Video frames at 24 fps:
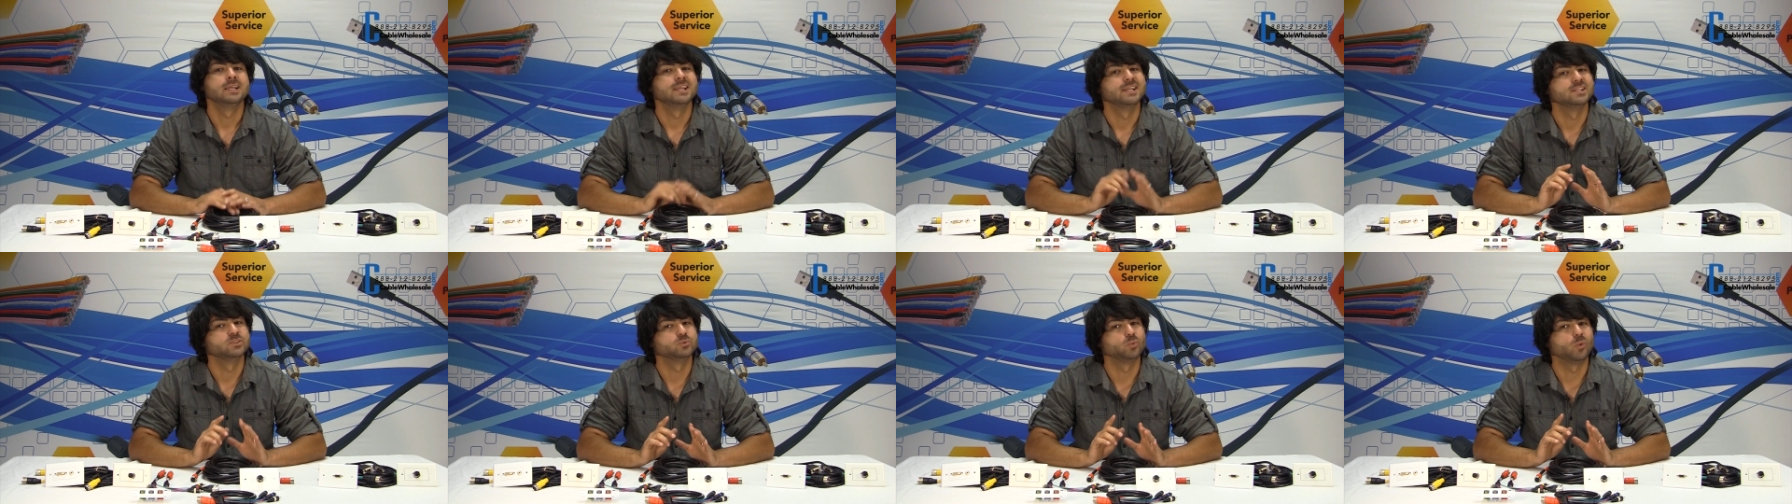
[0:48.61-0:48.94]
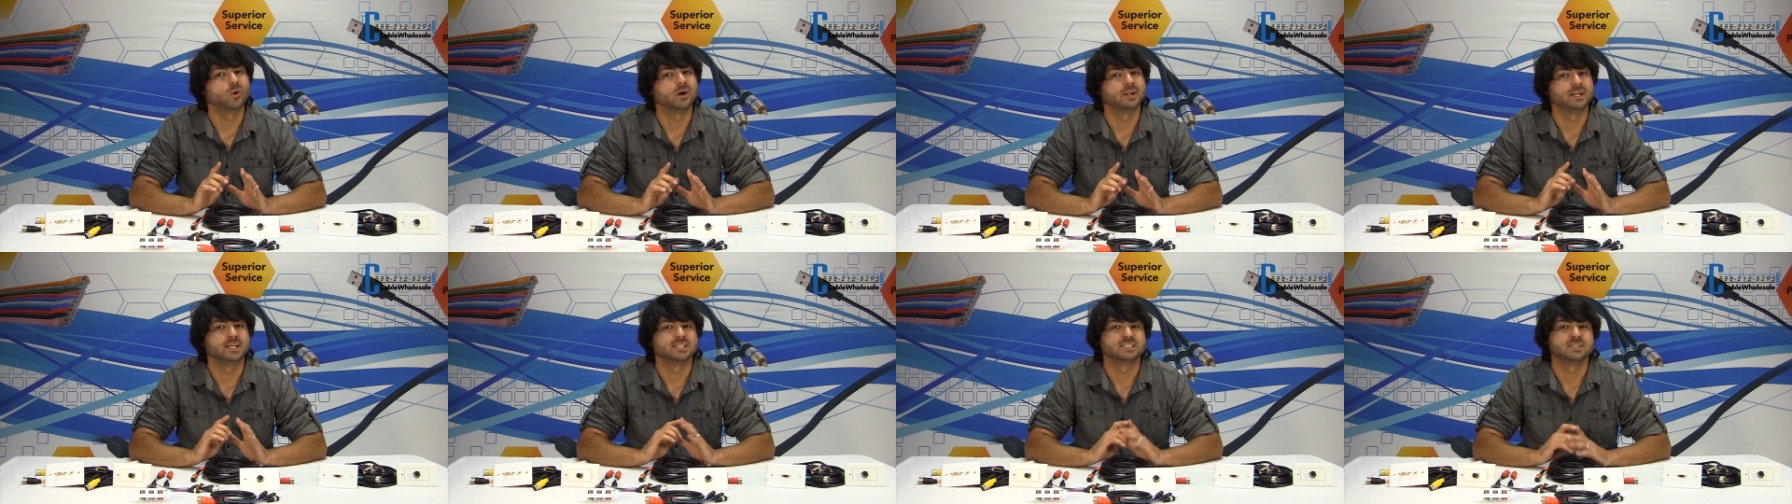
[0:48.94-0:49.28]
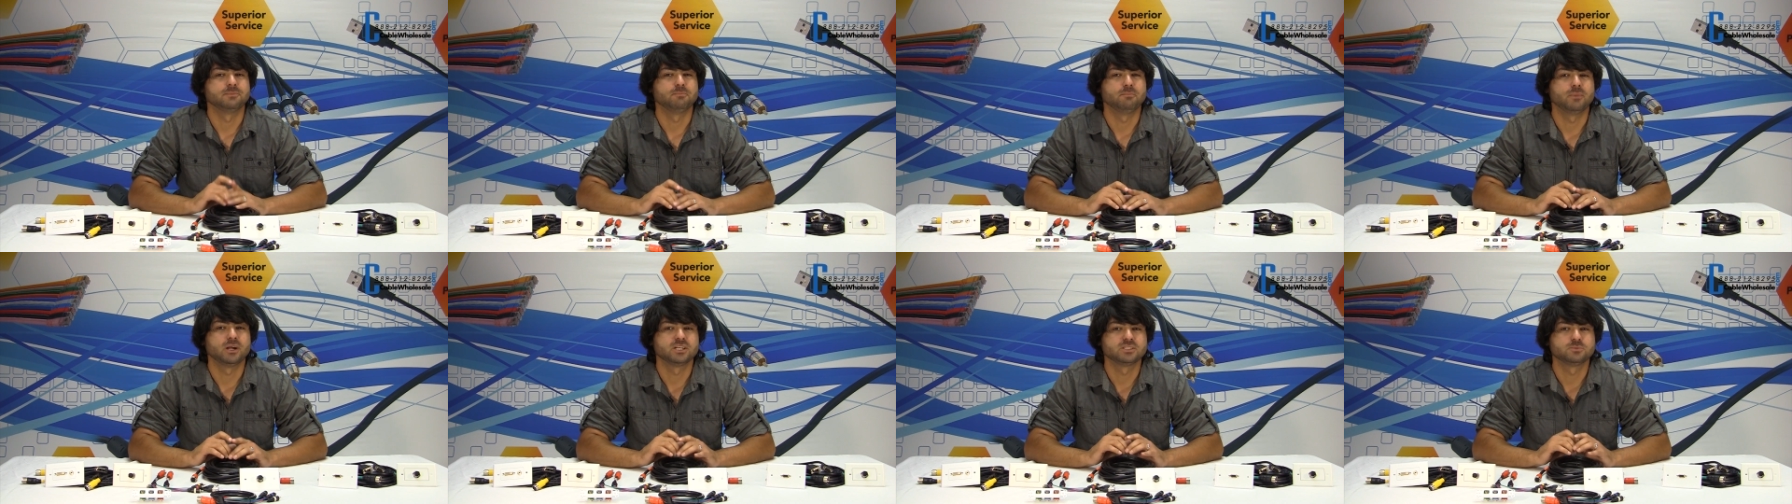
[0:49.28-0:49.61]
is, one, it's
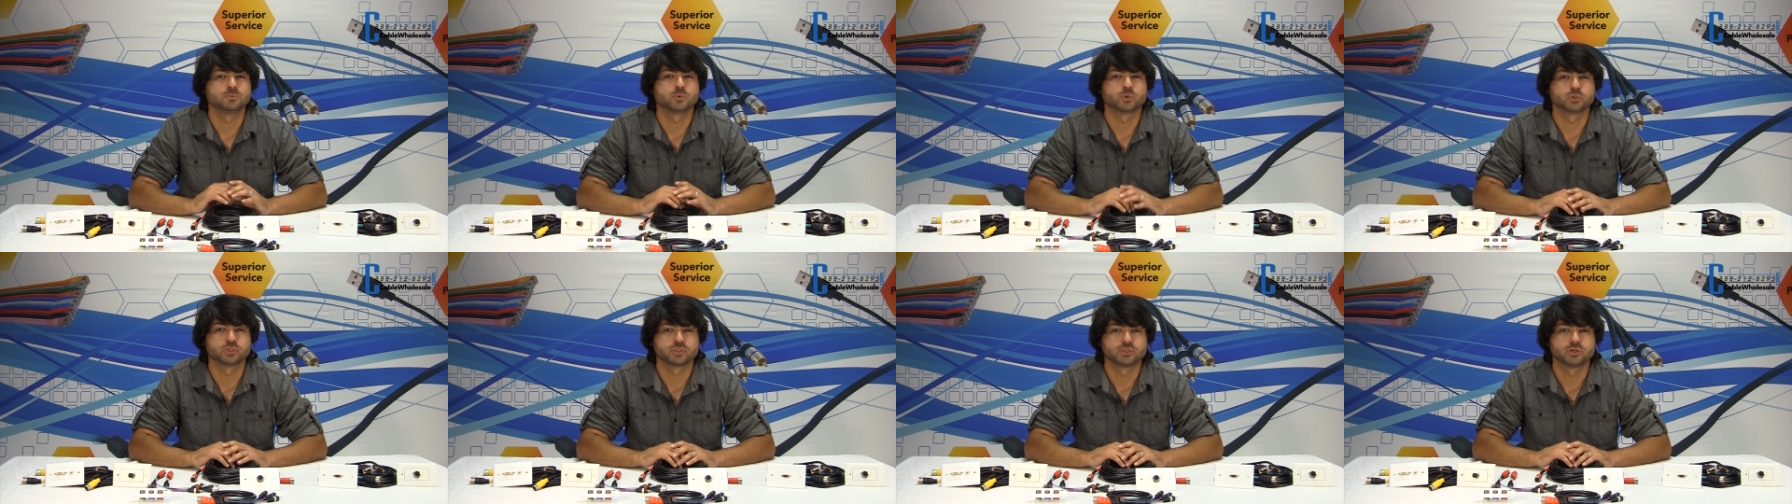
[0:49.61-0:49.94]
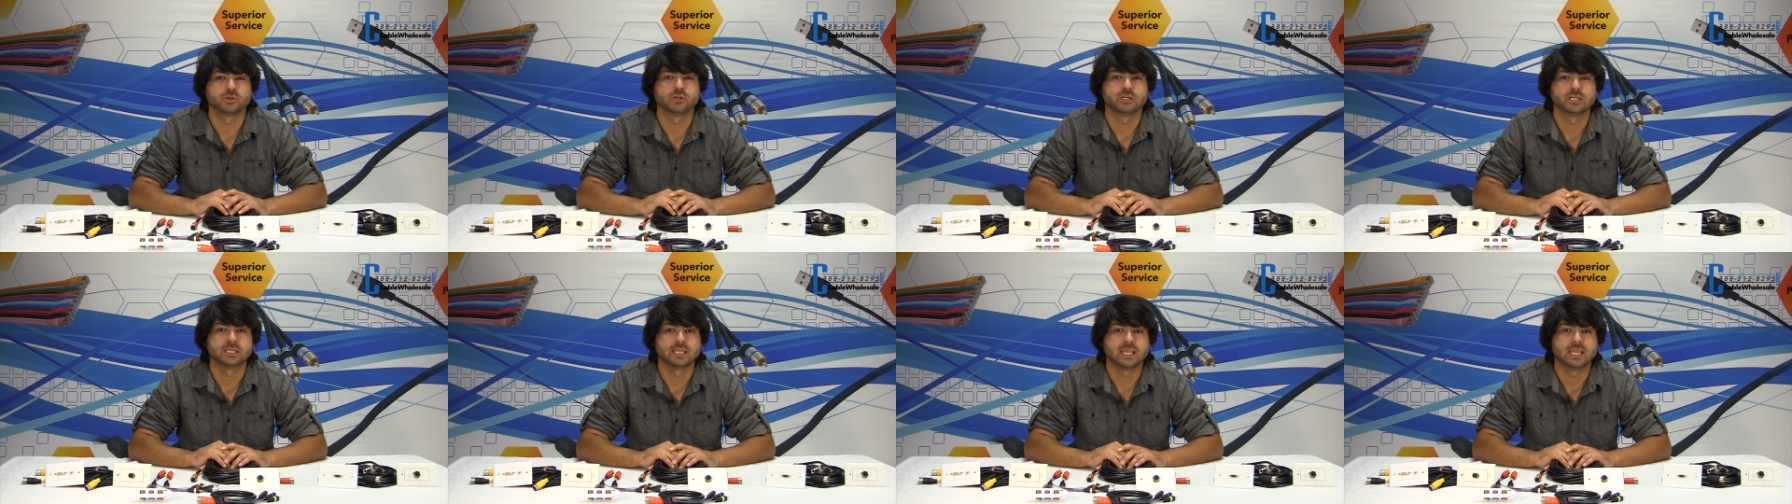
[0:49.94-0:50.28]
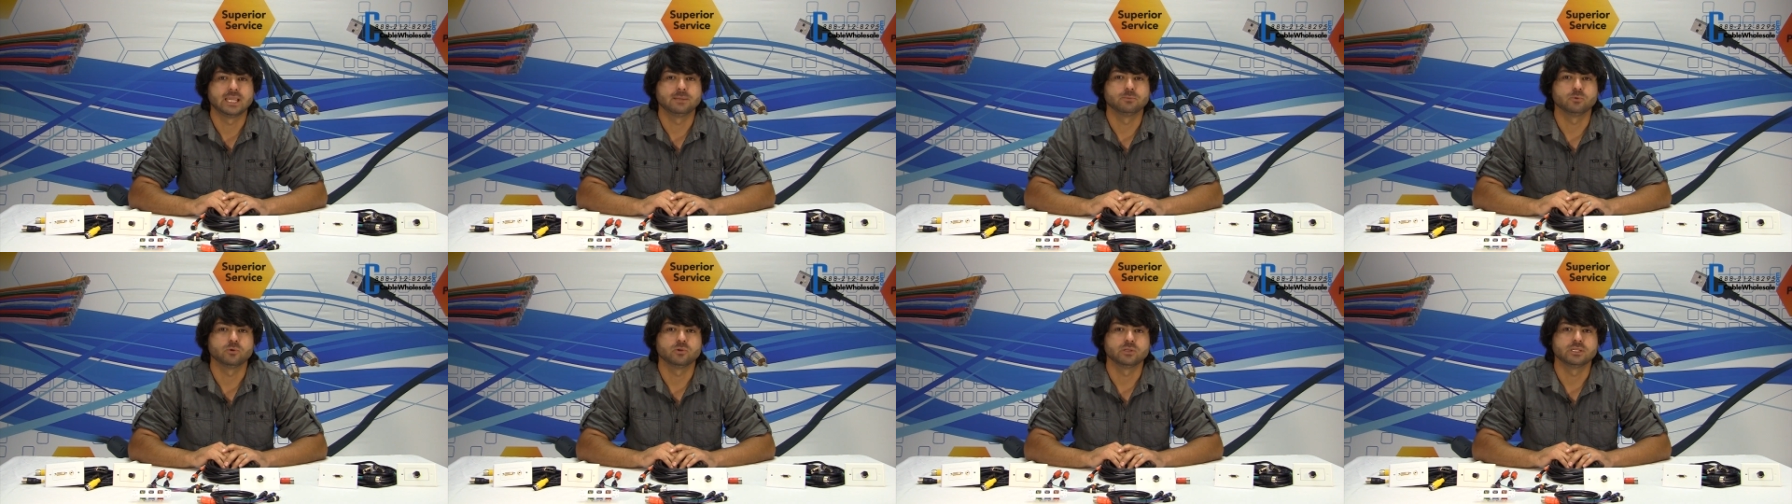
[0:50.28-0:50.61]
a much more sturdy
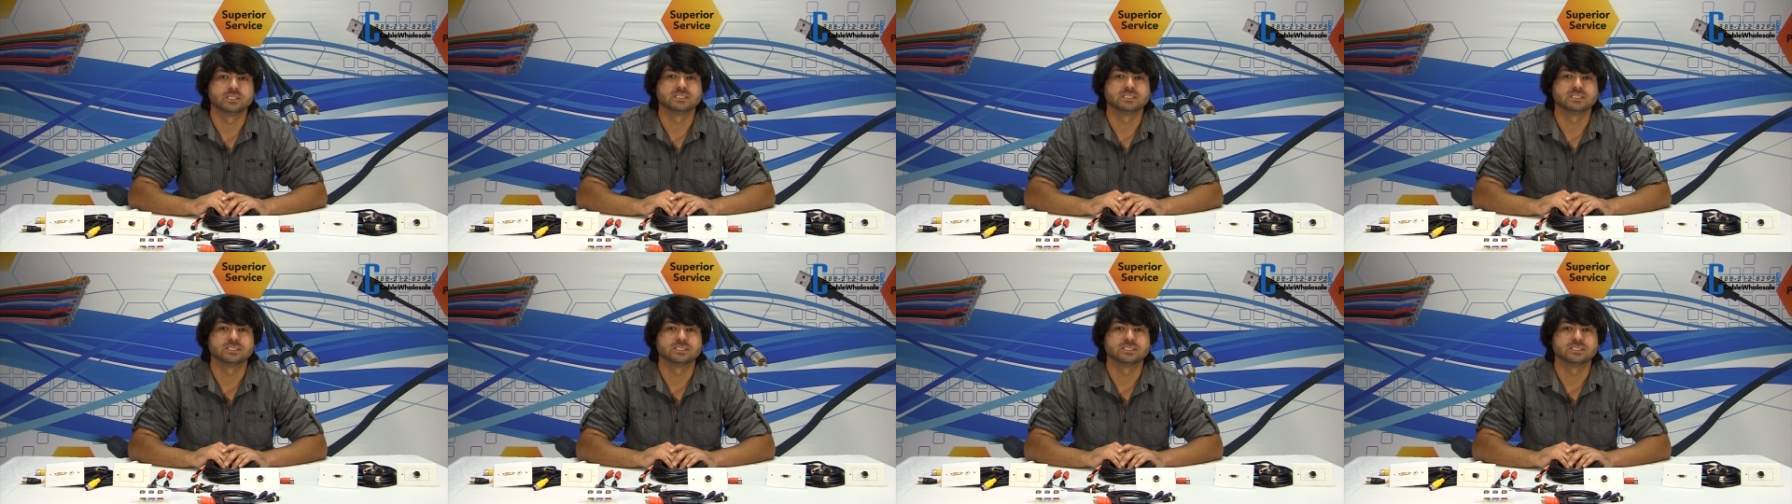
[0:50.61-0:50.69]
cable.